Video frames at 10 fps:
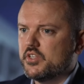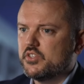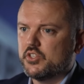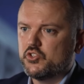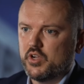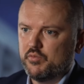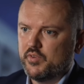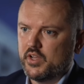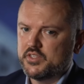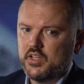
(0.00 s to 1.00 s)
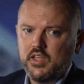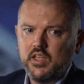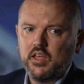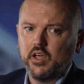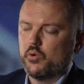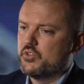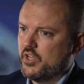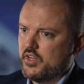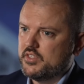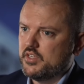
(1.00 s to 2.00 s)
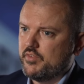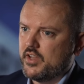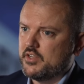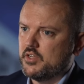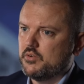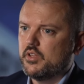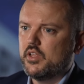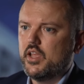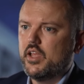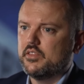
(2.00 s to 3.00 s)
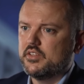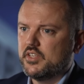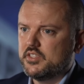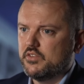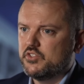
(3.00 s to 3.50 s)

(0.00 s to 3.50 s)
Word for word: is to try and find an alternative venue in the city of